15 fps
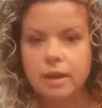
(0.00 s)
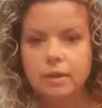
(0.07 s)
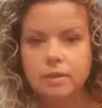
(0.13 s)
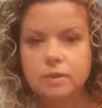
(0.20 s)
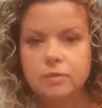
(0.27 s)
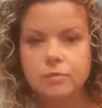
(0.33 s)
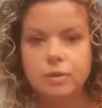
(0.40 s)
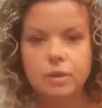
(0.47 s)

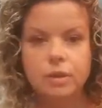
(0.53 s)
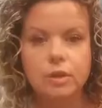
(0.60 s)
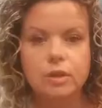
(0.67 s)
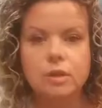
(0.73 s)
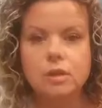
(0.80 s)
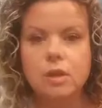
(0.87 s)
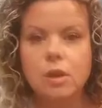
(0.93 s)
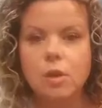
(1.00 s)
heads for
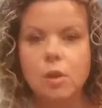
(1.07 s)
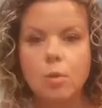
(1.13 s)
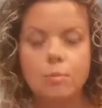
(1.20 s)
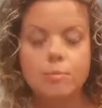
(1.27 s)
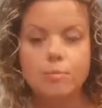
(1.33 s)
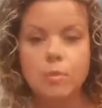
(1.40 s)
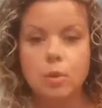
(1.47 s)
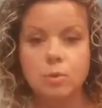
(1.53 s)

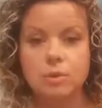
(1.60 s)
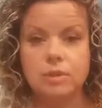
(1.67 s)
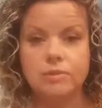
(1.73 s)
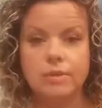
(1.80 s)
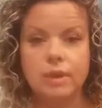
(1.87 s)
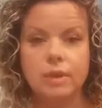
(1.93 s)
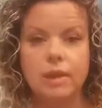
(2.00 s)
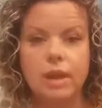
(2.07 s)
most of
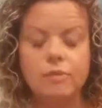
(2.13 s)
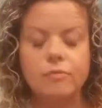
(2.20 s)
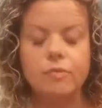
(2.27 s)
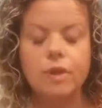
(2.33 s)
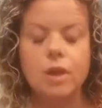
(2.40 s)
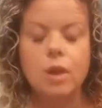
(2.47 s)
our life.